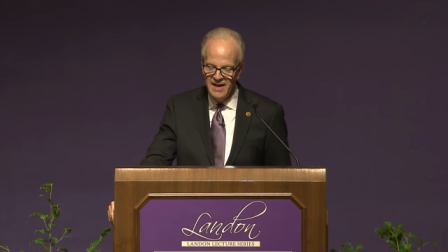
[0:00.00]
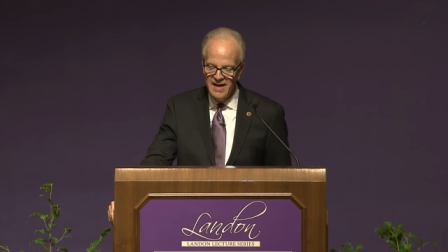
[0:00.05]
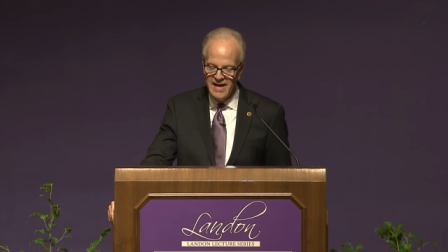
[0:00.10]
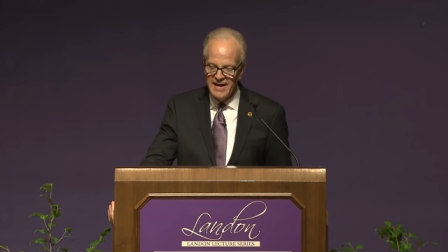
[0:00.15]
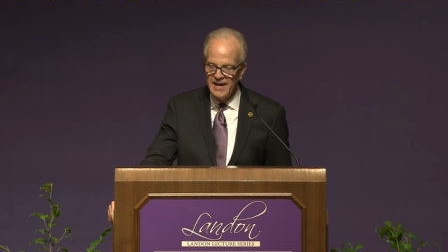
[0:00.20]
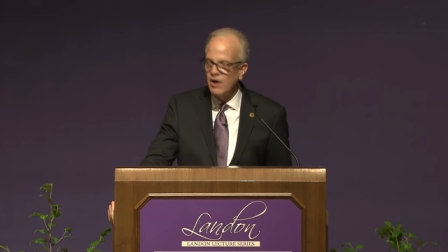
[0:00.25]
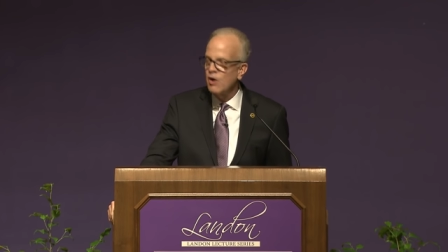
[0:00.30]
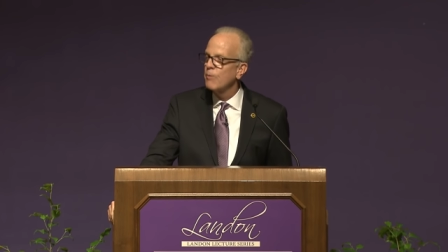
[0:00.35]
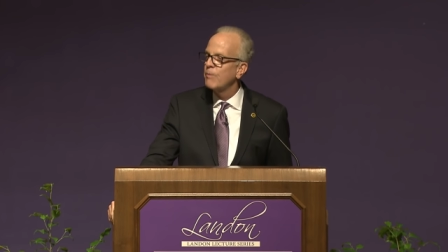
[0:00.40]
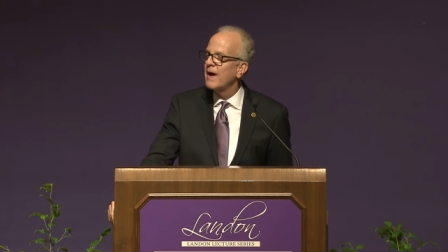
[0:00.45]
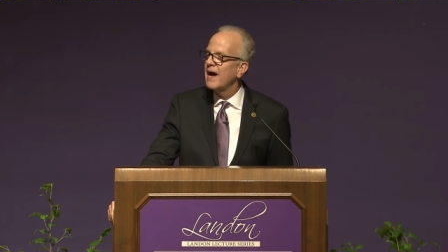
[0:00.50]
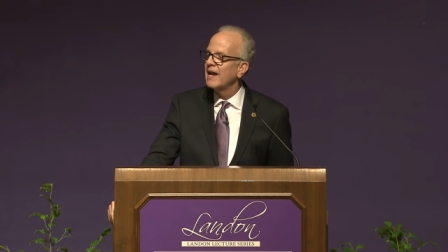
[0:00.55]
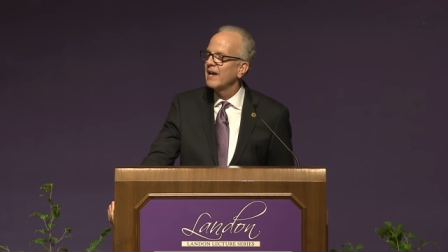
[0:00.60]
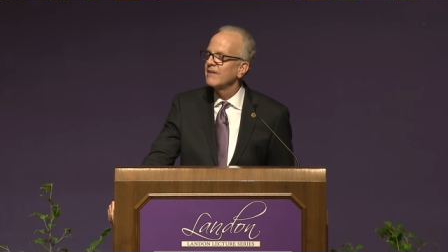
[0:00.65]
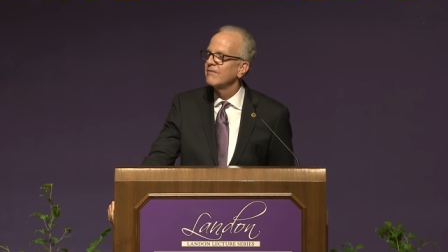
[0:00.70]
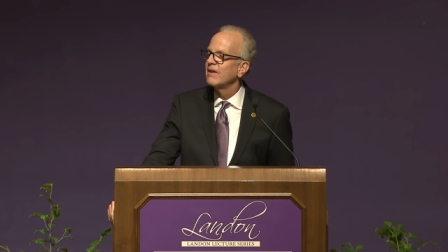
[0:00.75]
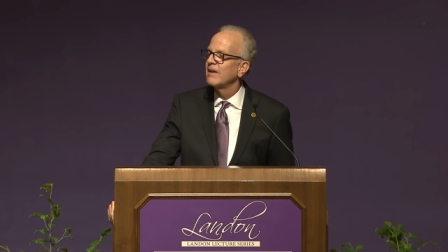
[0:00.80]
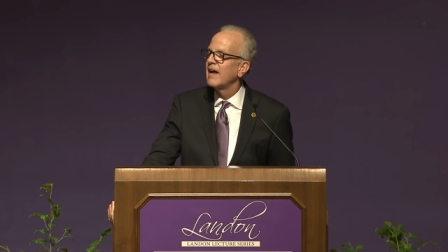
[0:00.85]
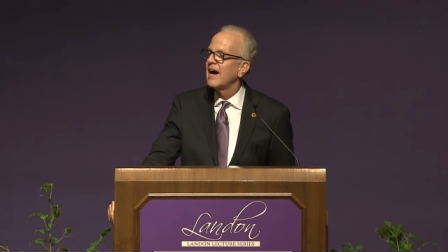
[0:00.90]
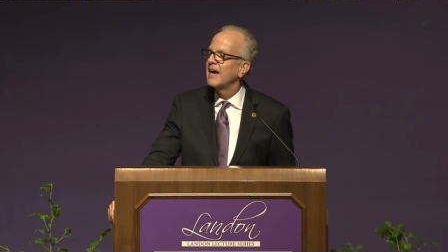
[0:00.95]
and I hope I
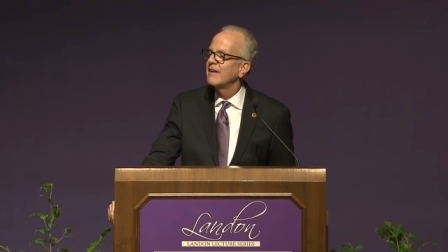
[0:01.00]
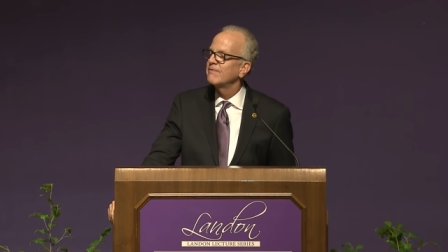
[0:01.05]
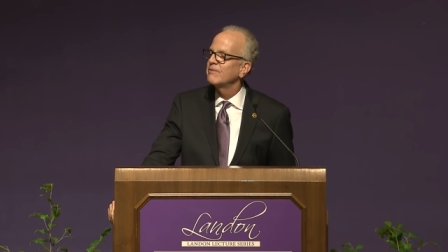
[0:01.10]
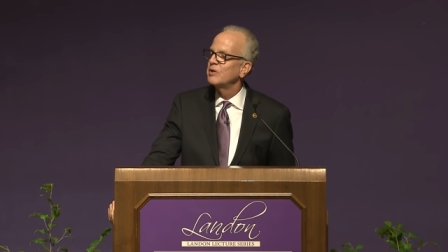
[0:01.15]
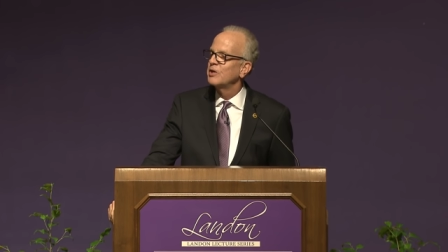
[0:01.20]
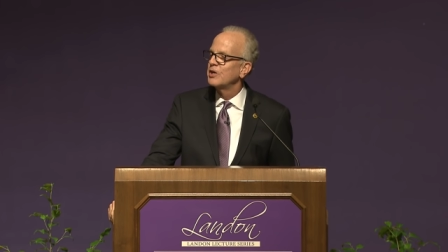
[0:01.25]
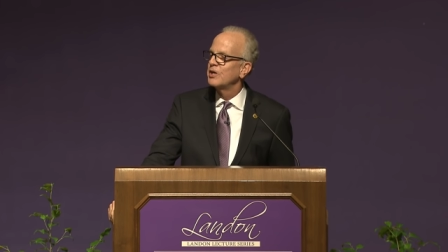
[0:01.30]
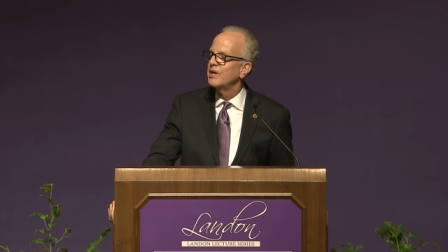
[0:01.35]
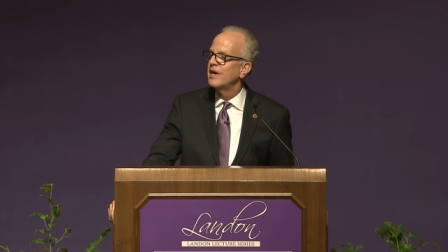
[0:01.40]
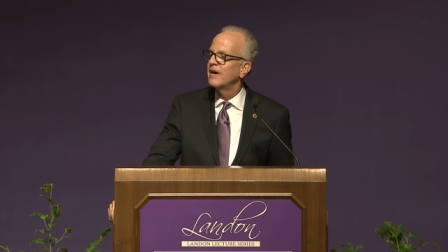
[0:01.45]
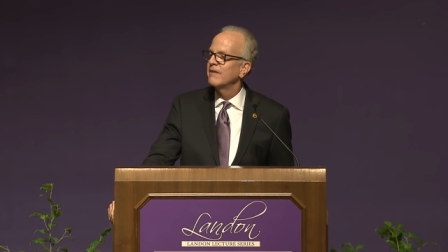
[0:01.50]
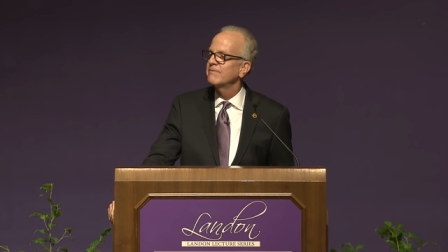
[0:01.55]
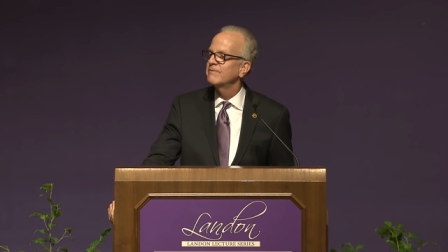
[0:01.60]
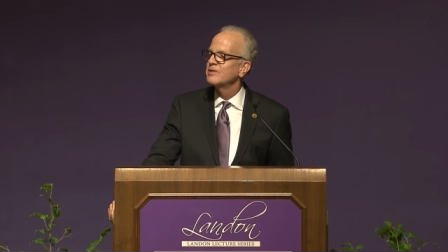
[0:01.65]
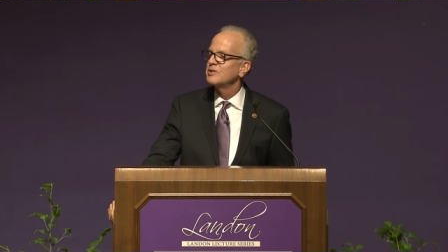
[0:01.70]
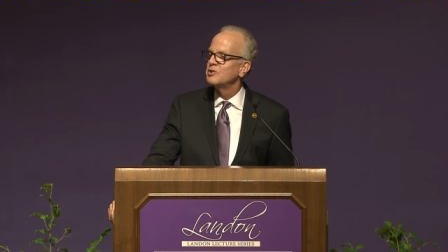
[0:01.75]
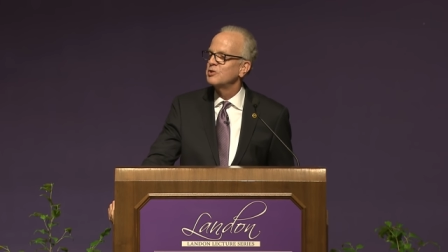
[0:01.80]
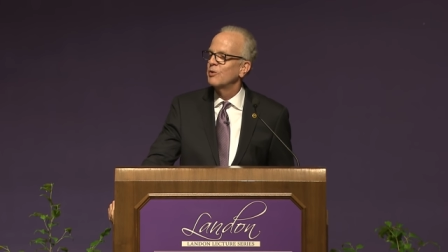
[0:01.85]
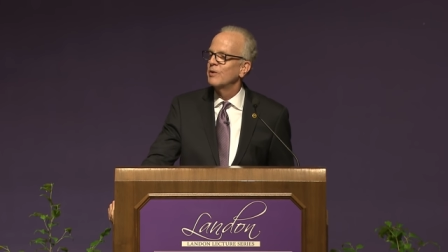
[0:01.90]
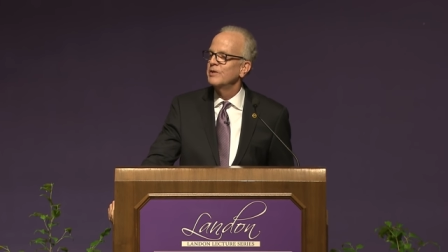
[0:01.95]
live a life good enough
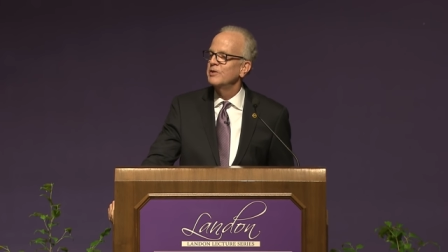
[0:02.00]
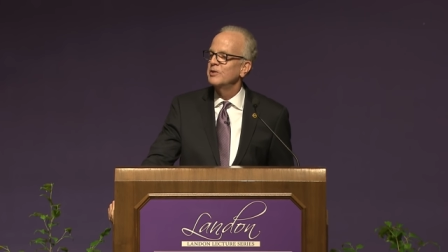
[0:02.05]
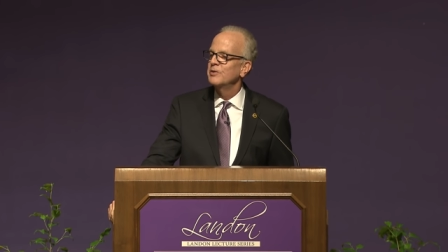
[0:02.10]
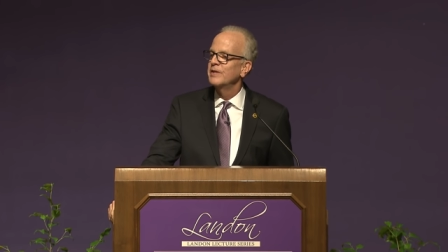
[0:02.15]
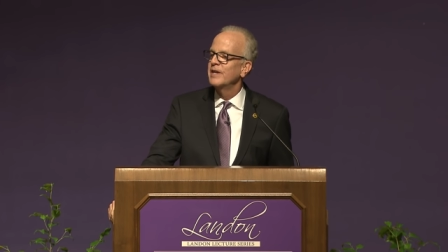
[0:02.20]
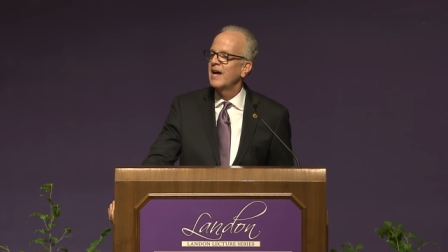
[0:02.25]
to join you